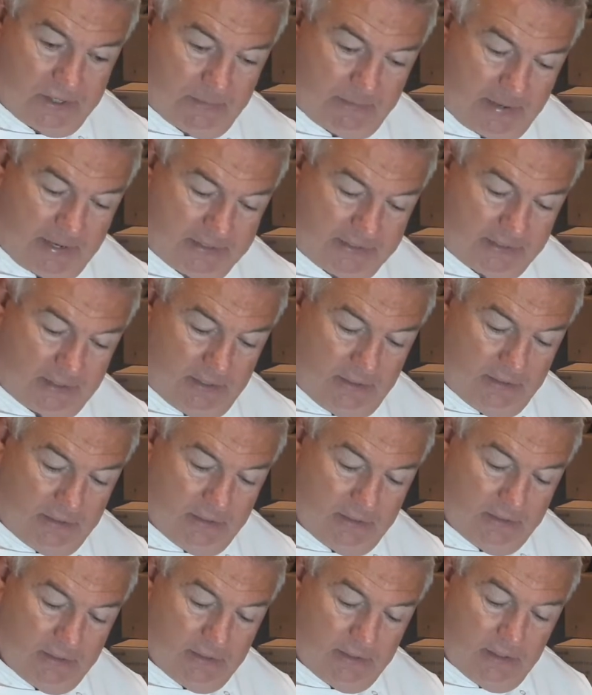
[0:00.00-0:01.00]
better.
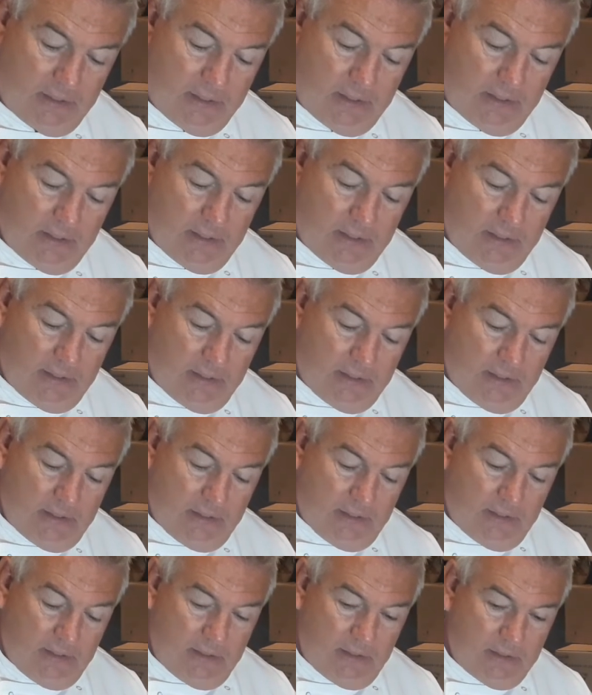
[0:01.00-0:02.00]

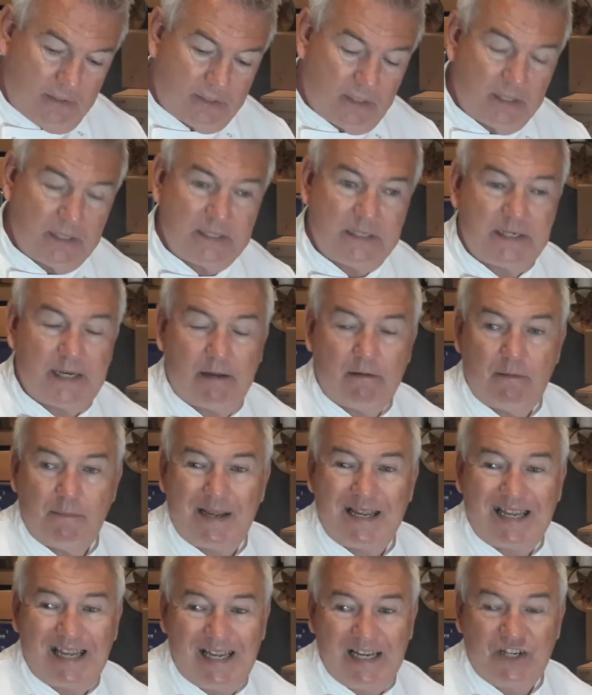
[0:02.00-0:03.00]
So this is how I
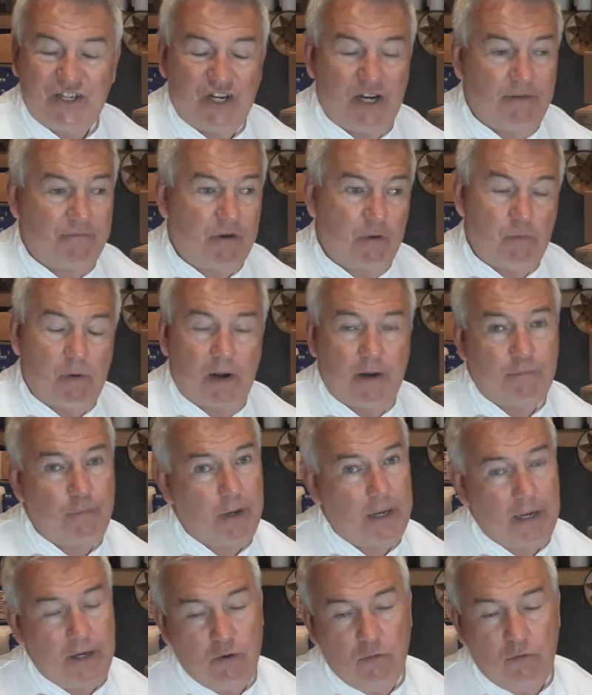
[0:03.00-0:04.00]
make each and every one. If we
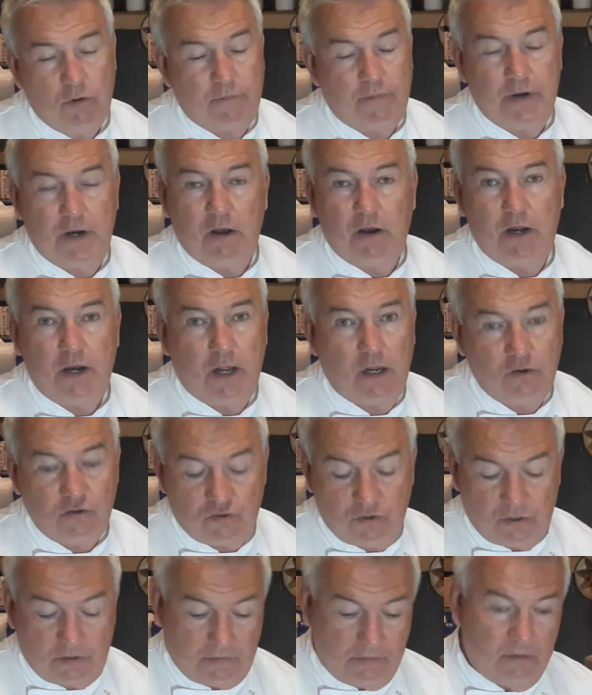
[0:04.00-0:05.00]
get an order for
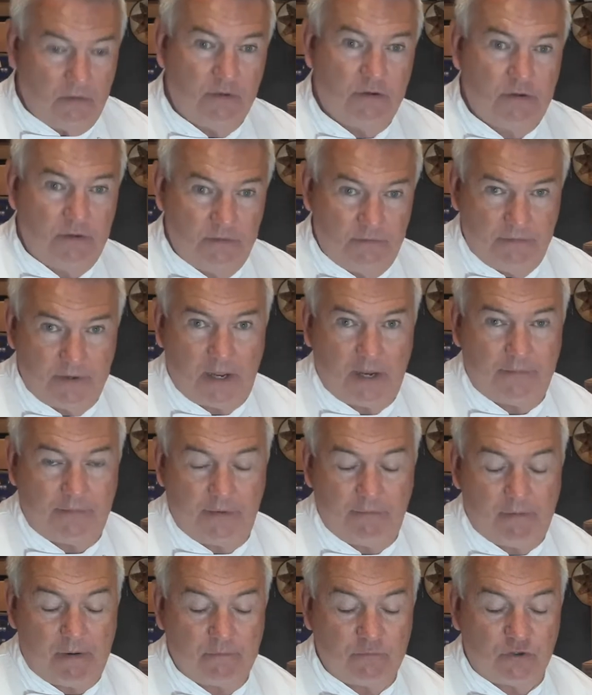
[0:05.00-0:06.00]
900 Navy
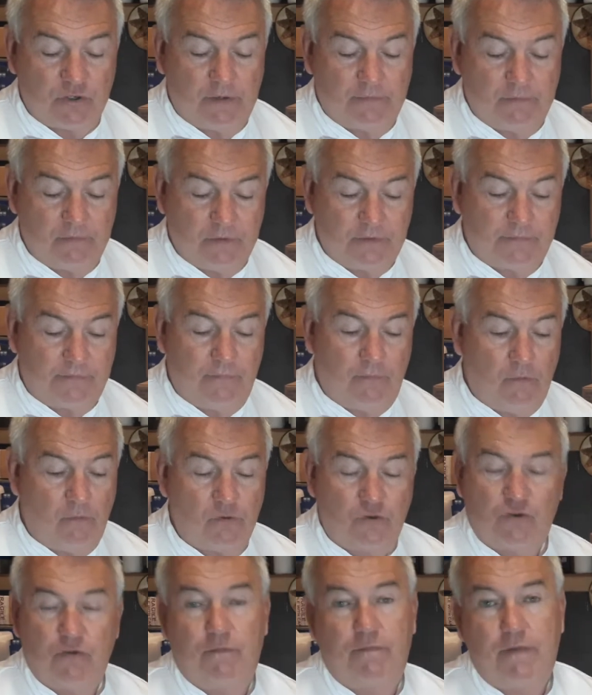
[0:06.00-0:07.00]
rum truffles for
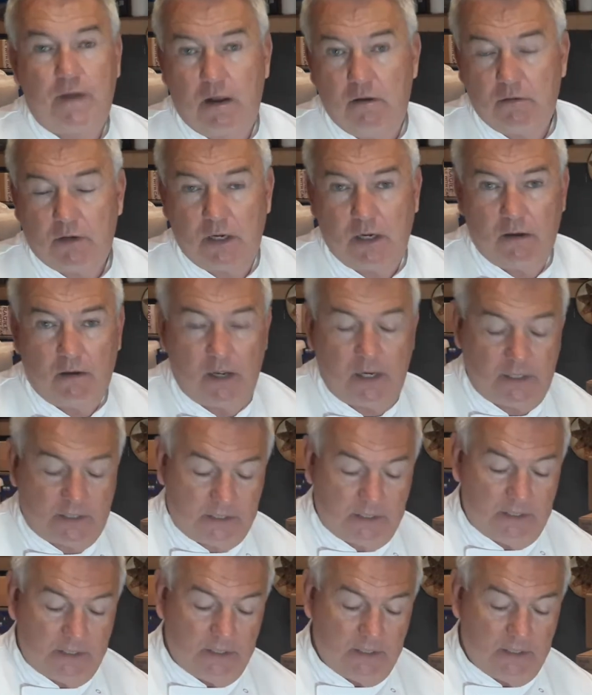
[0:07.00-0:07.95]
Trafalgar night,